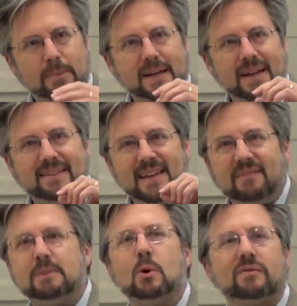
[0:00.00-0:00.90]
But it's
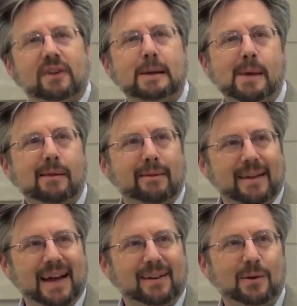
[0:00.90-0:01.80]
even more fundamental than
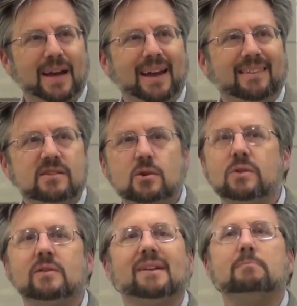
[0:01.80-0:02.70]
that. Okay, there's no
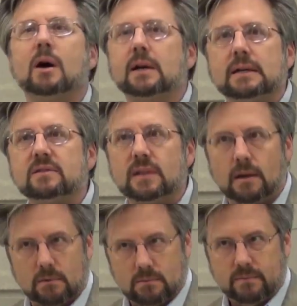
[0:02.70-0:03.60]
theory of markets
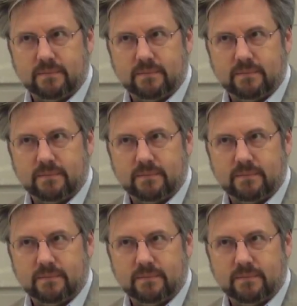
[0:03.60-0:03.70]
there.